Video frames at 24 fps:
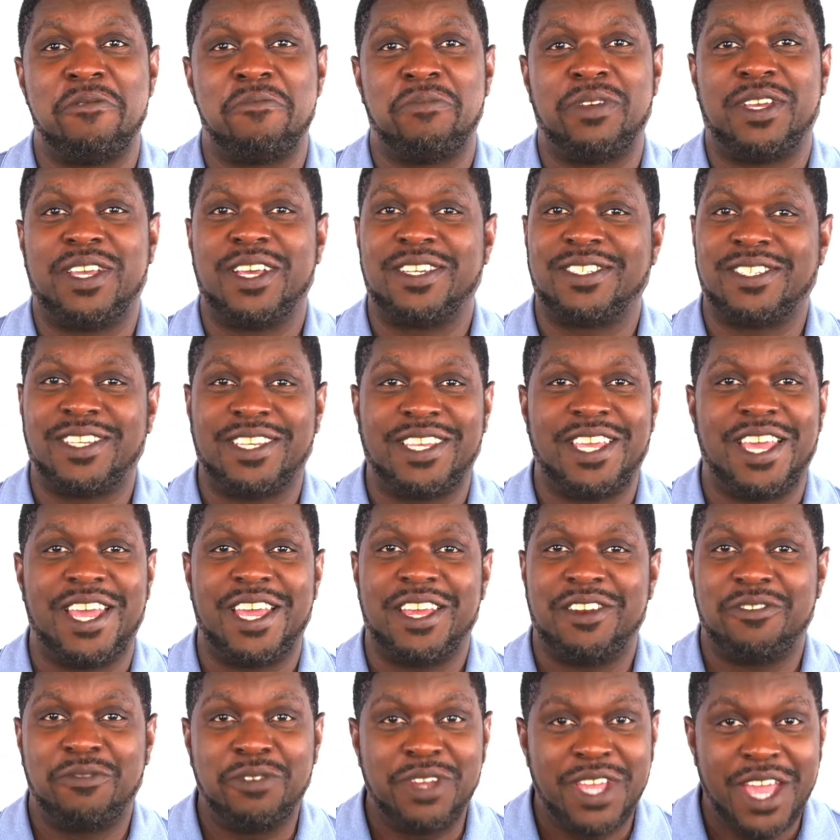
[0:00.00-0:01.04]
Because
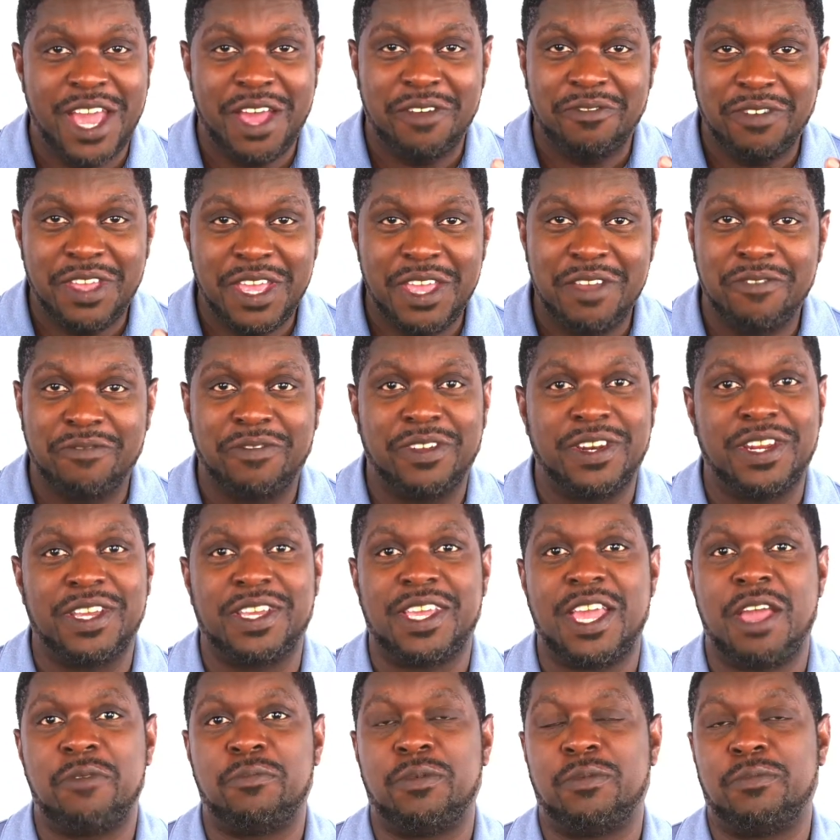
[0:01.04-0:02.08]
again, we have infinite
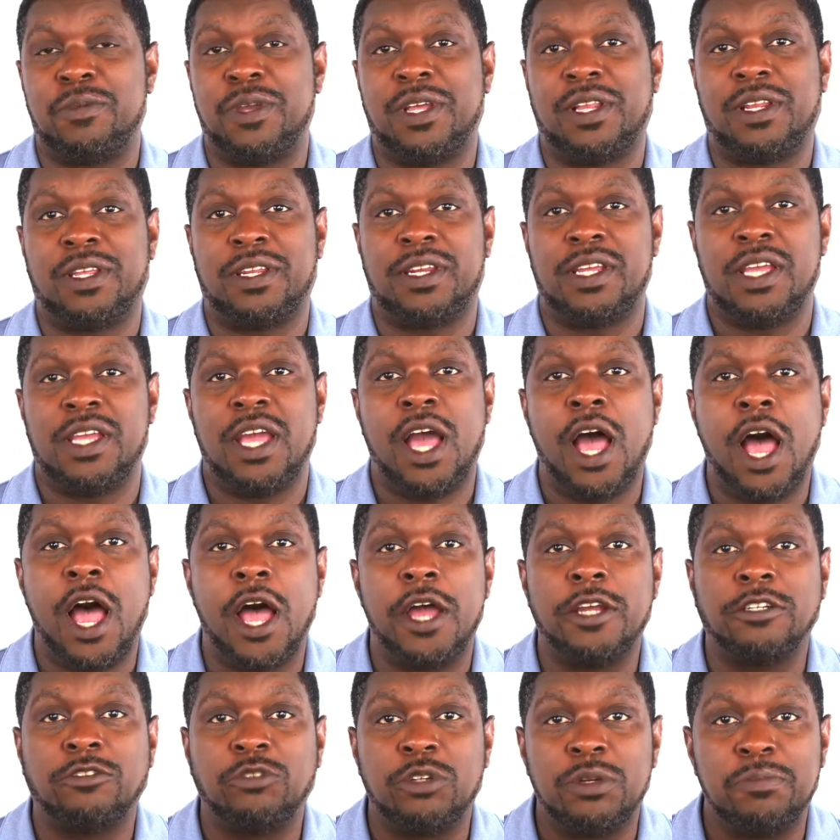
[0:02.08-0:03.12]
capability,
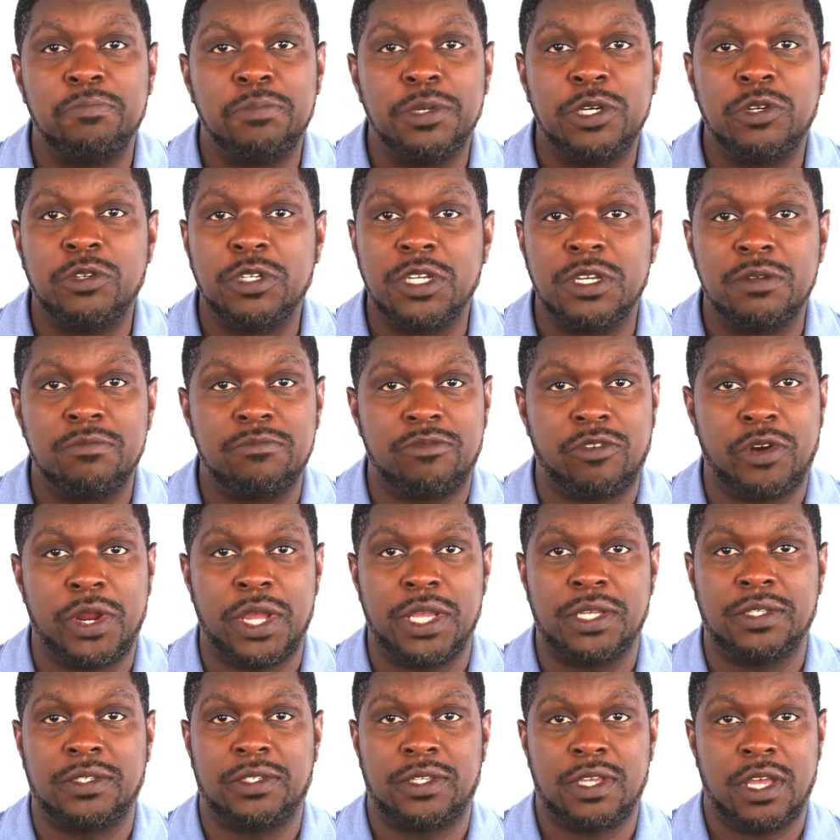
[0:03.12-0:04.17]
100 billion
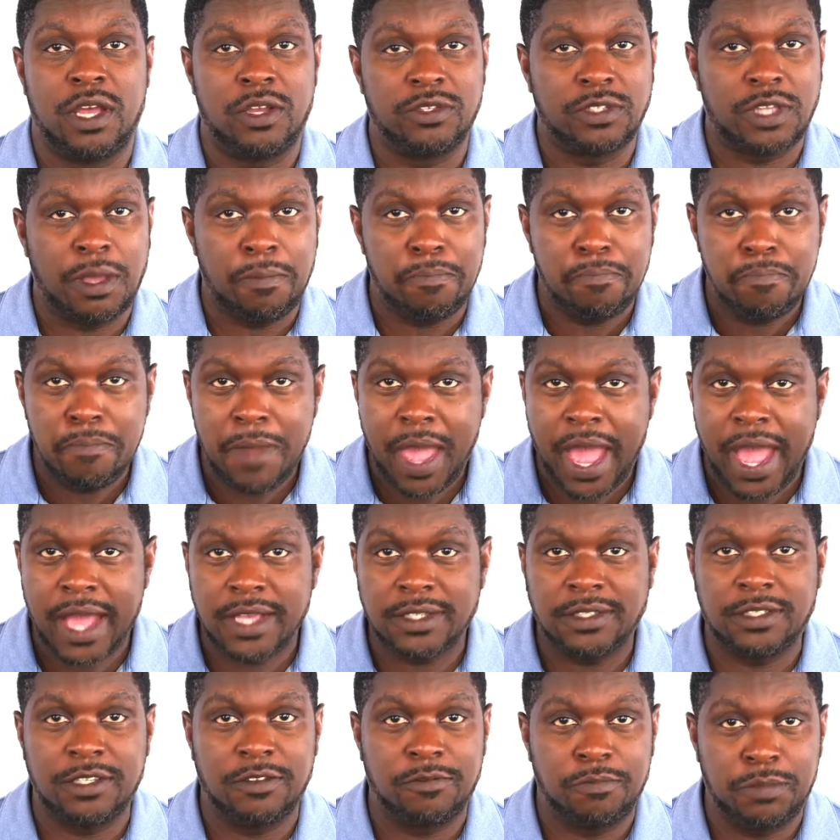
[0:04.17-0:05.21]
brain cells,
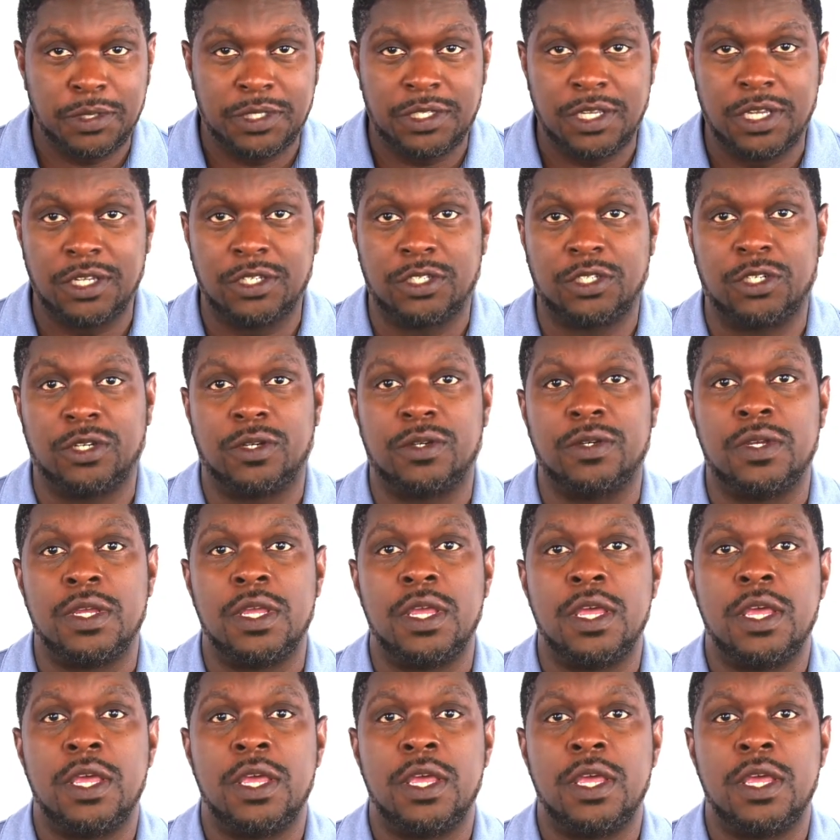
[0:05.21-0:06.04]
massive potential.